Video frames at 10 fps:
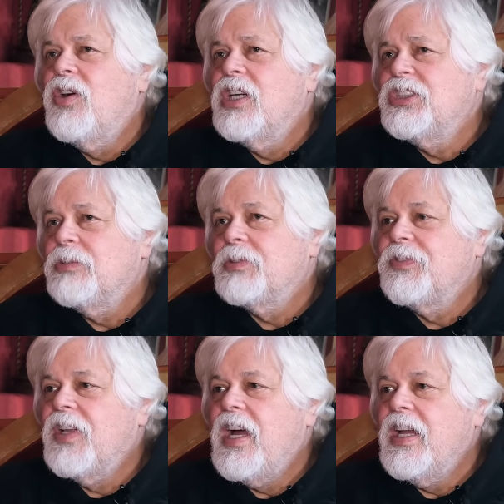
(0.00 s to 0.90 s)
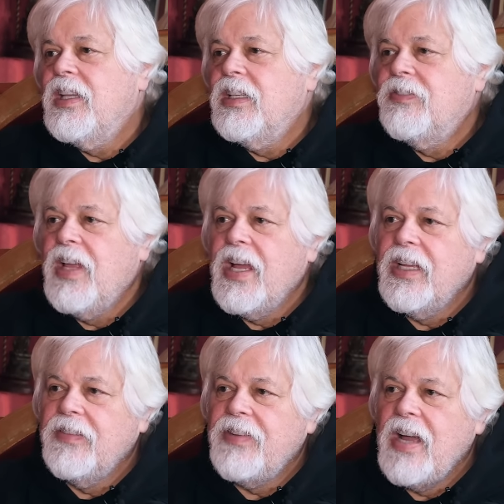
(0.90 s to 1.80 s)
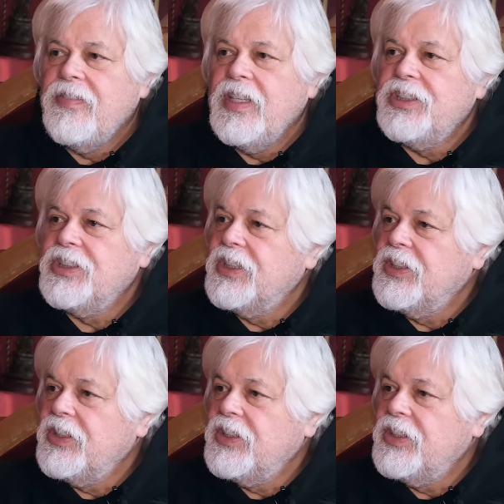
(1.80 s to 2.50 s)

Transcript: know, our ships fly the flag of the Five Nations,